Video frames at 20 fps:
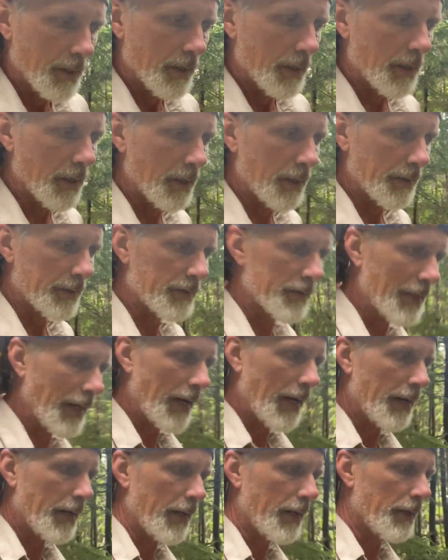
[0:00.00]
And it's
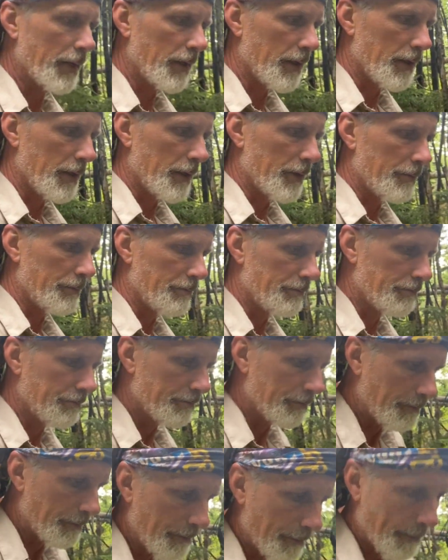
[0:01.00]
got a
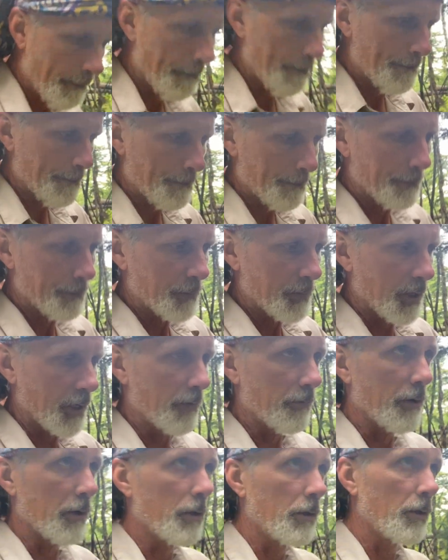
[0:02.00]
kind
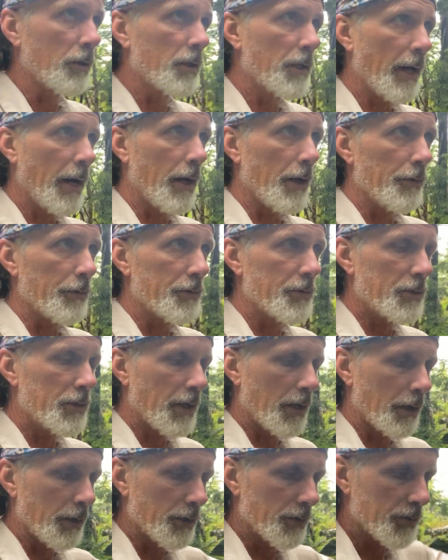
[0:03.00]
of a lookout
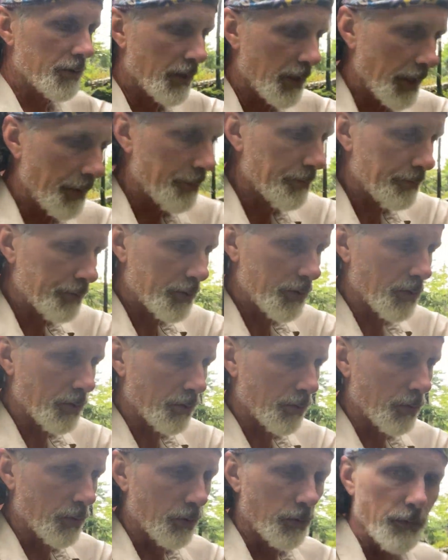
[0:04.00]
stairs up to the
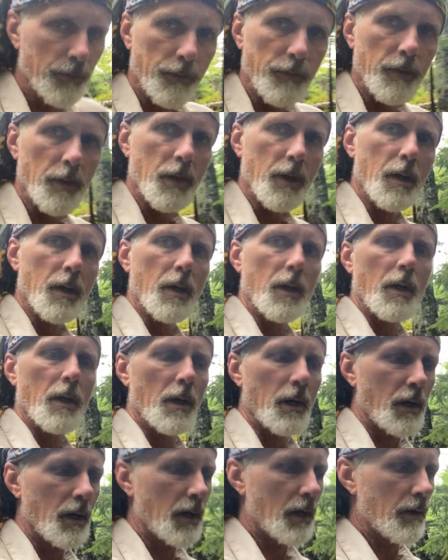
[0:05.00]
roof
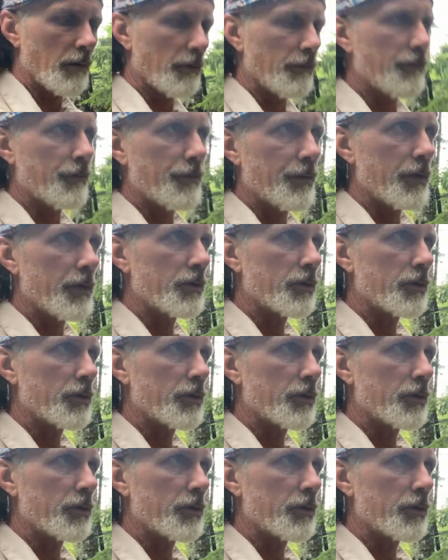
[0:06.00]
of the